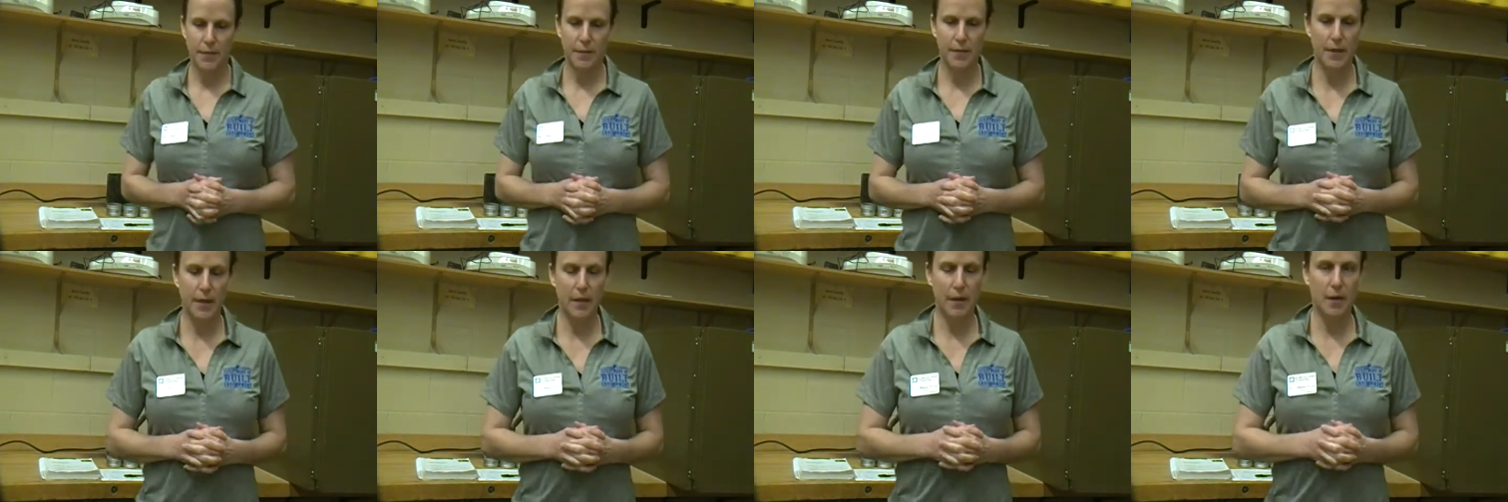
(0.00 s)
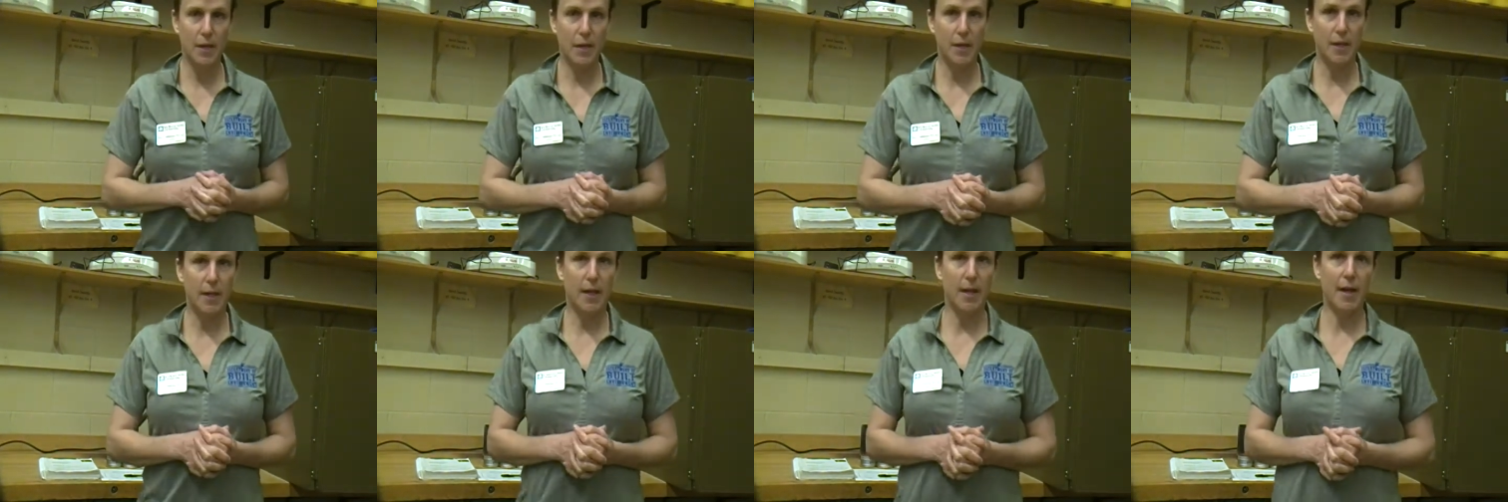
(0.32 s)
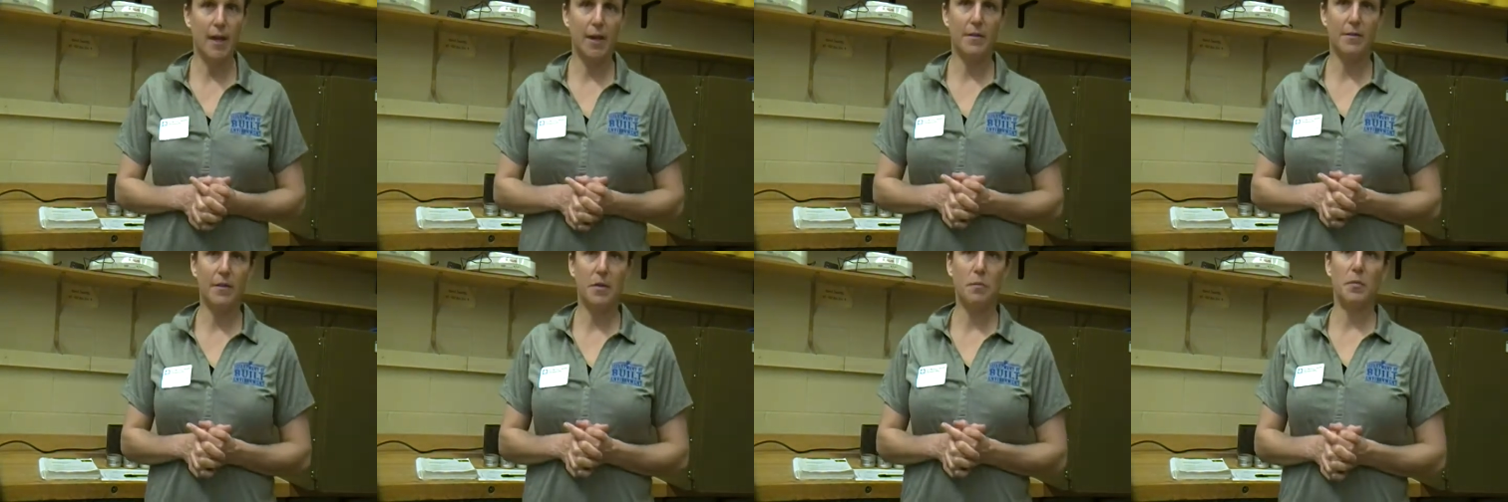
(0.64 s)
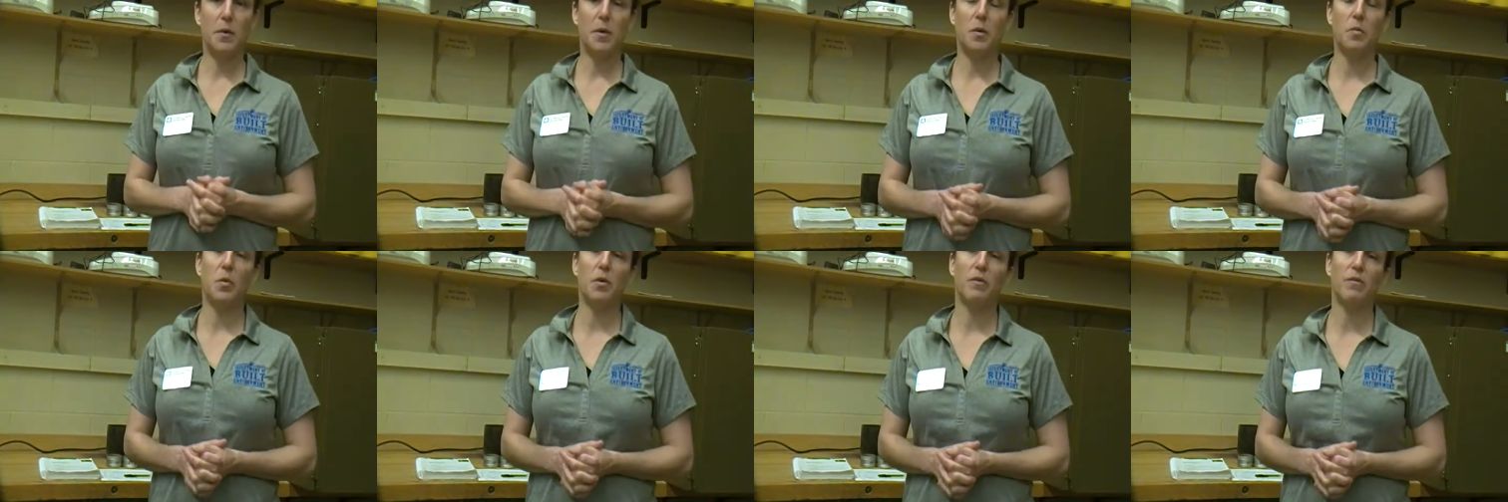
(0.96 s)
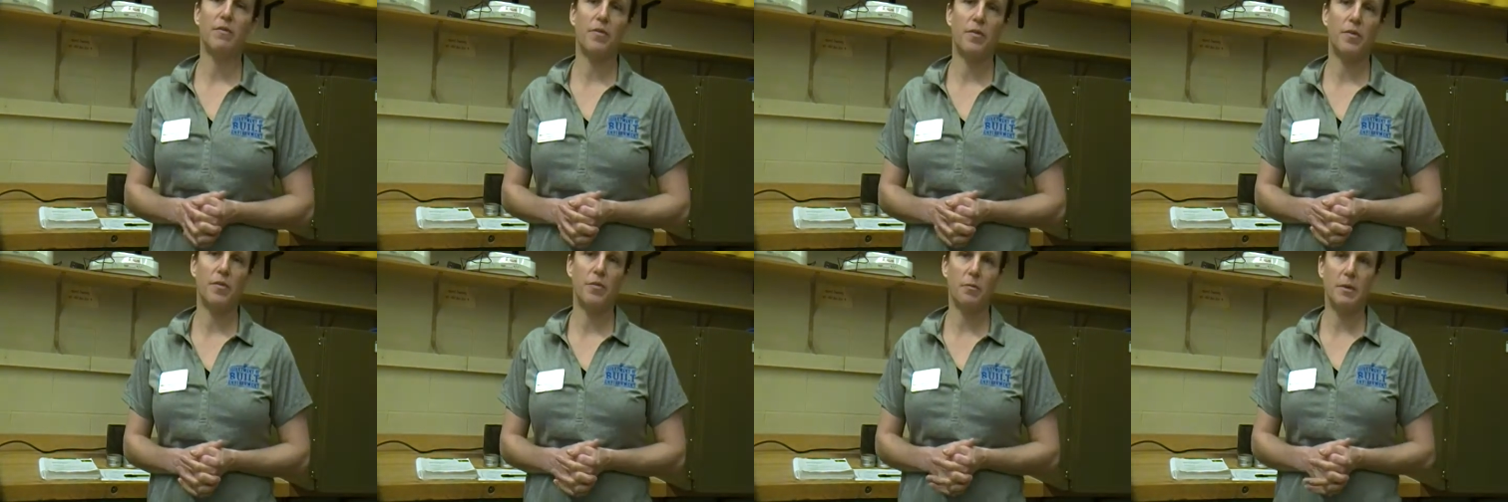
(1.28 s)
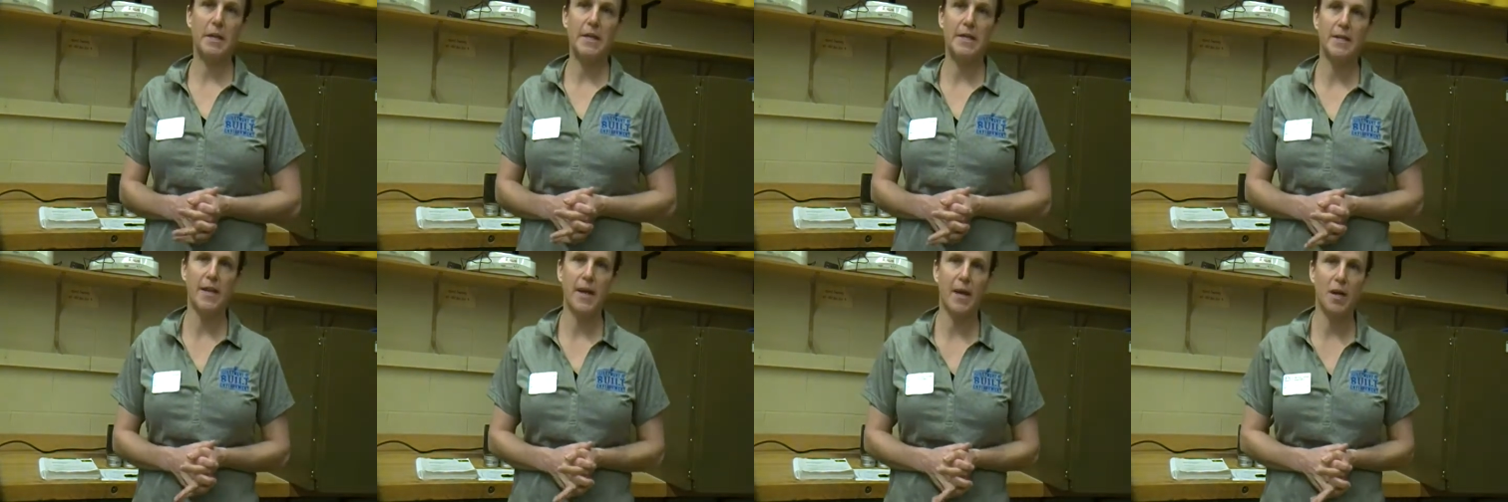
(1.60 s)
they're going to have a minimum of
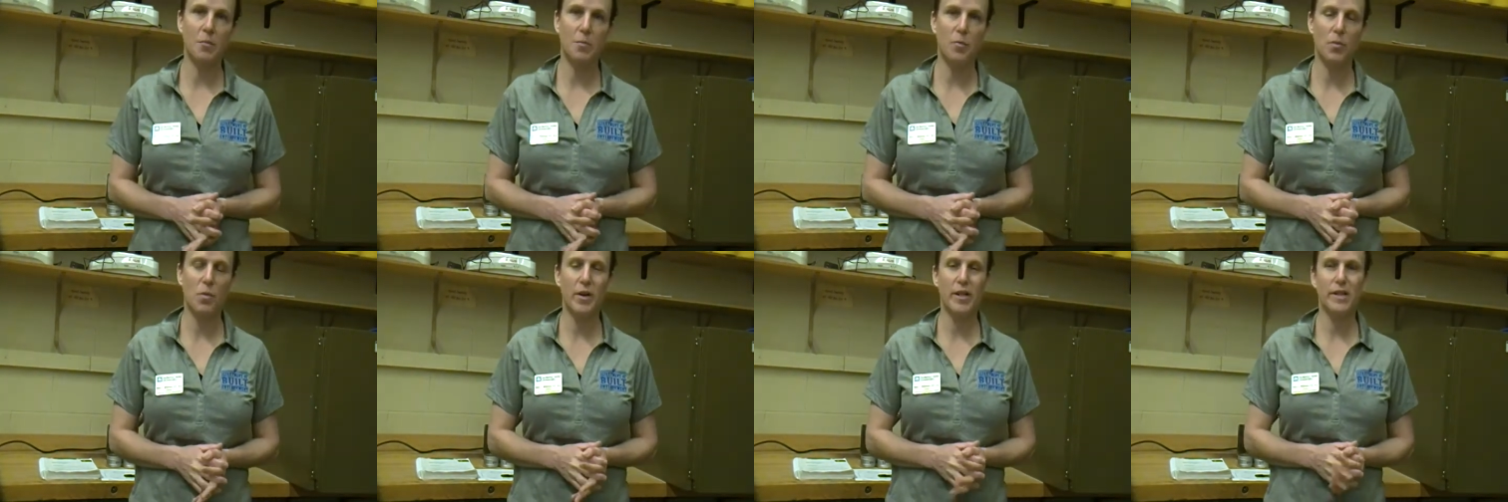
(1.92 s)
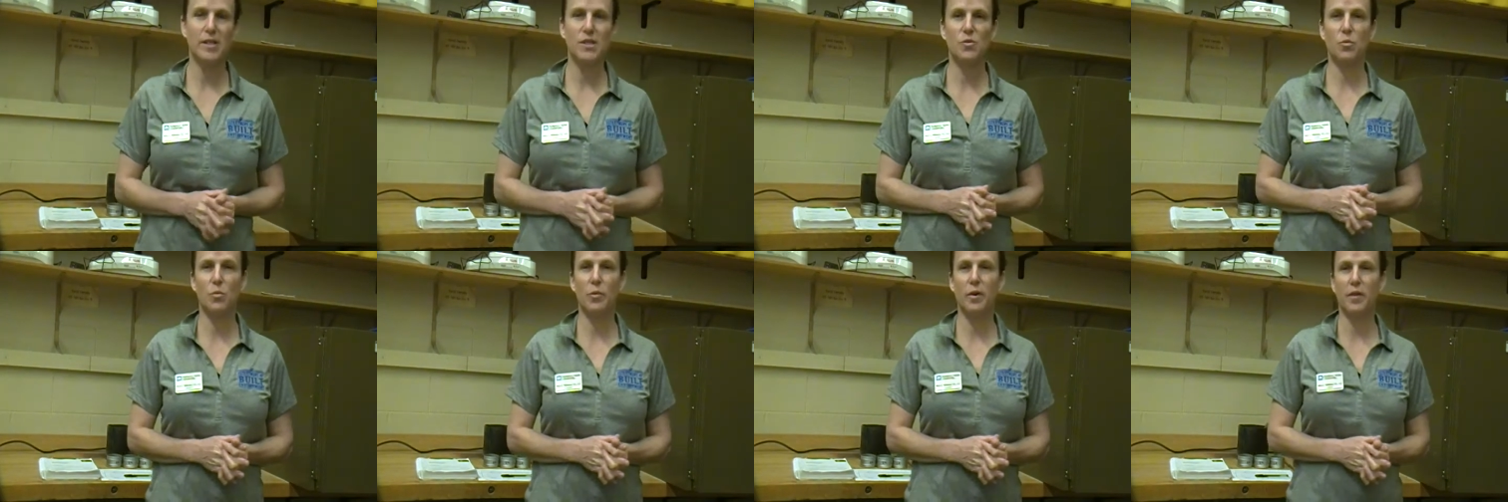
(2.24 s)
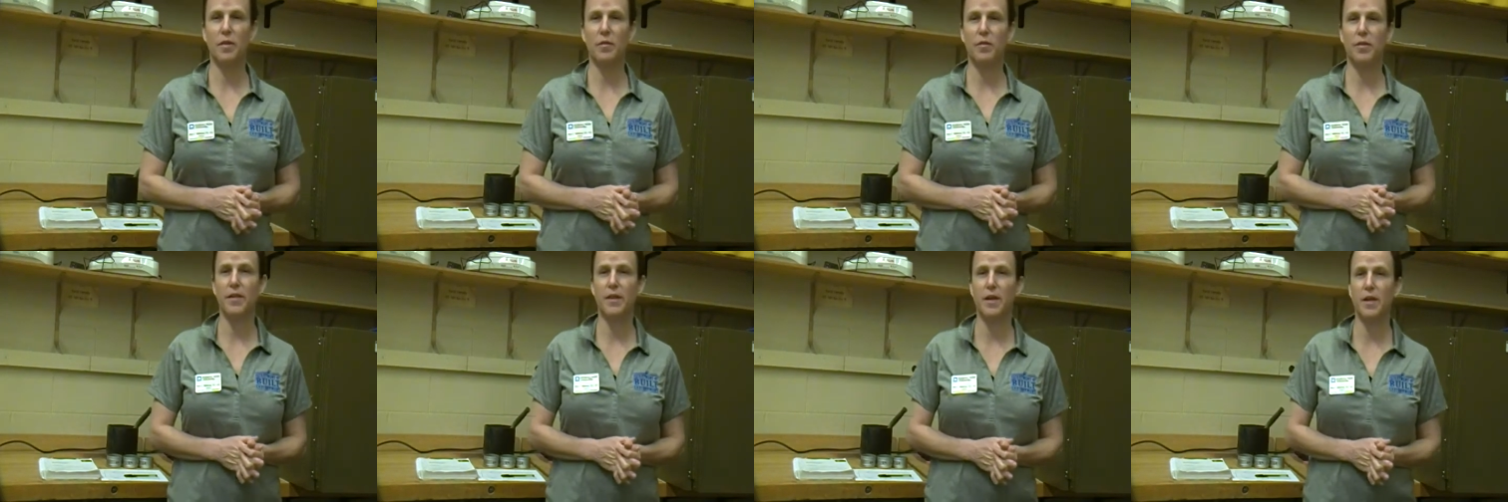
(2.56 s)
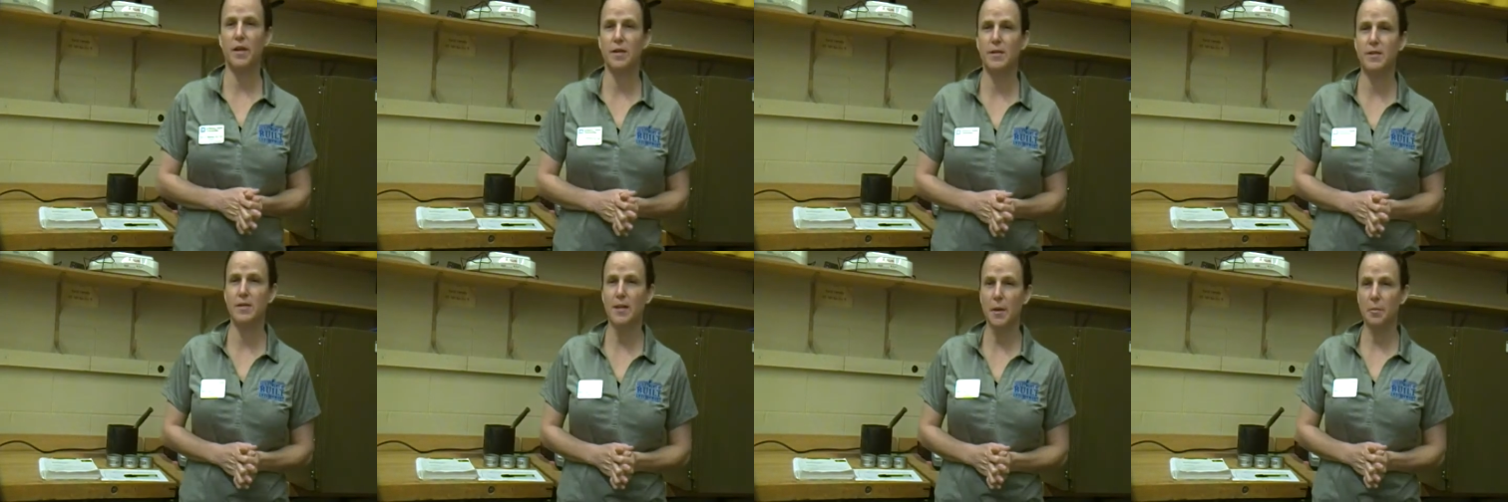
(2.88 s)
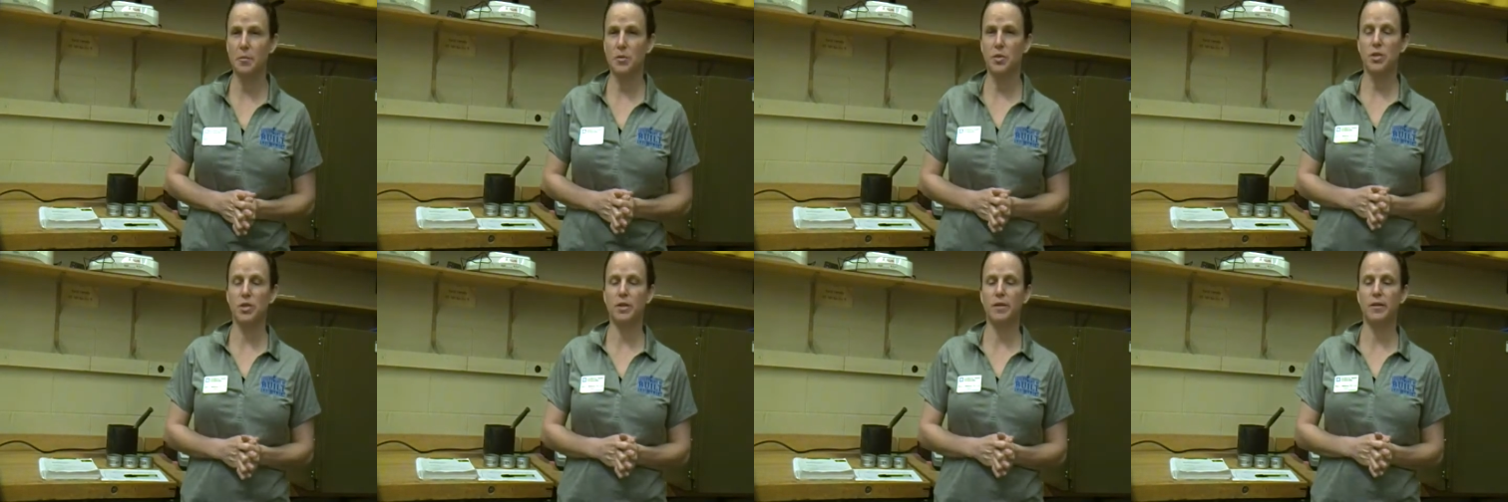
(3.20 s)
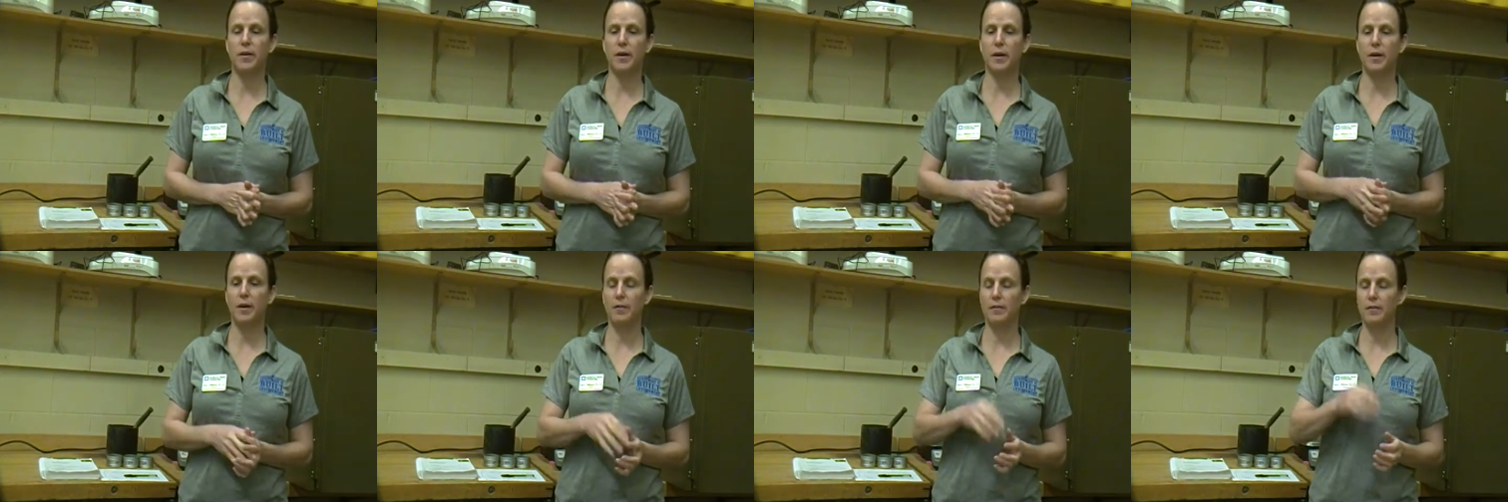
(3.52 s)
3 data points, with the
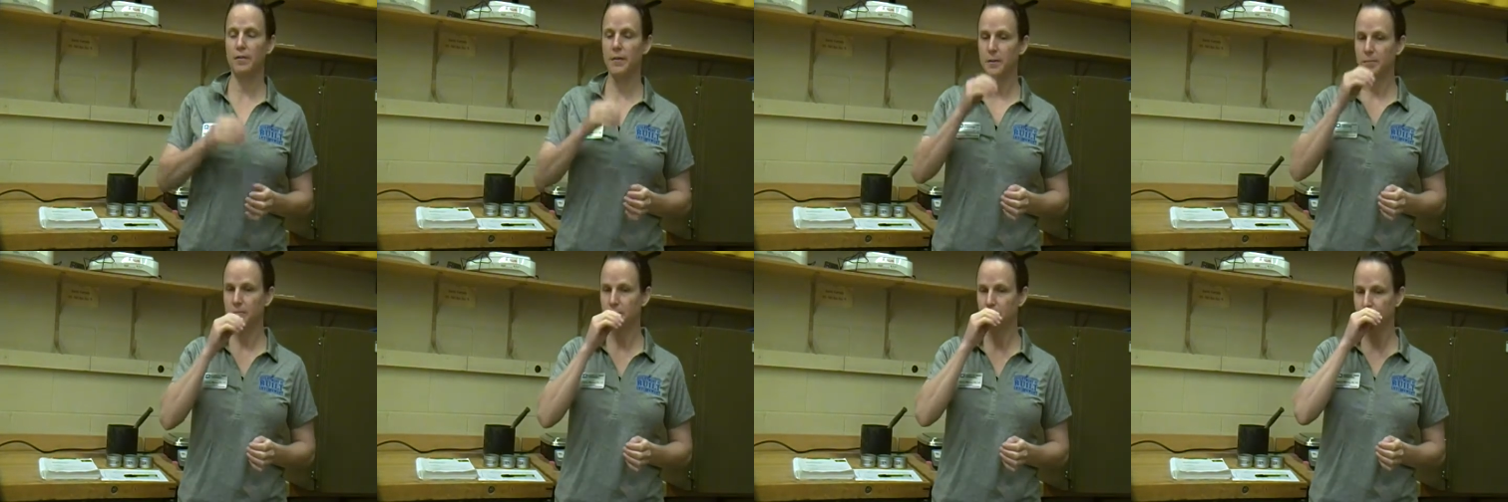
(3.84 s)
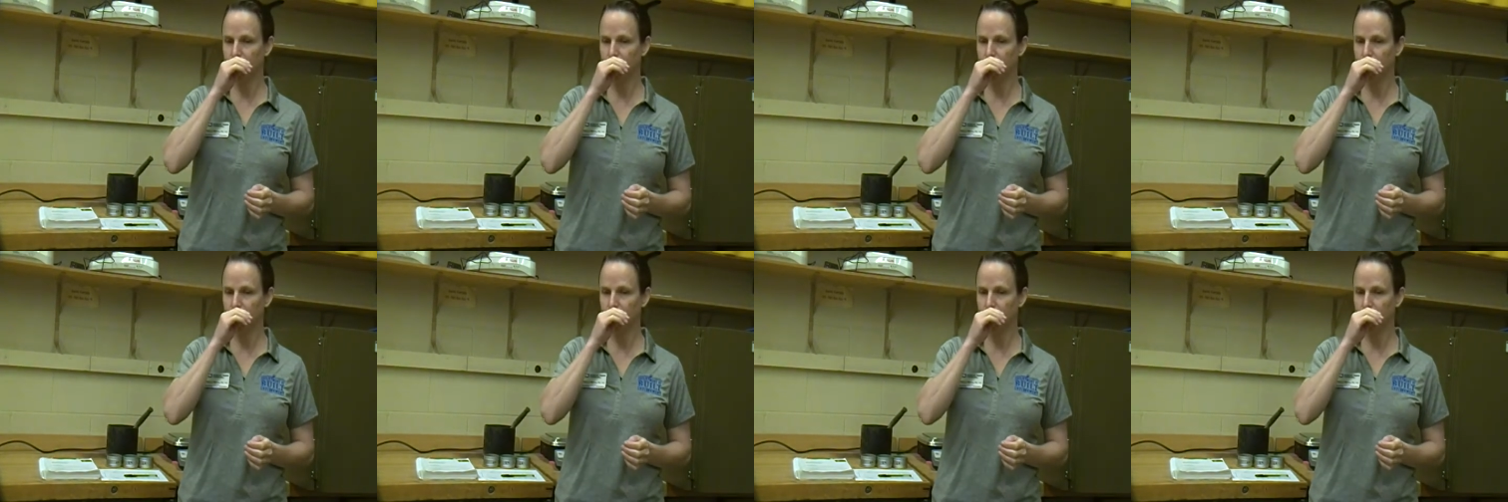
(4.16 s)
exception of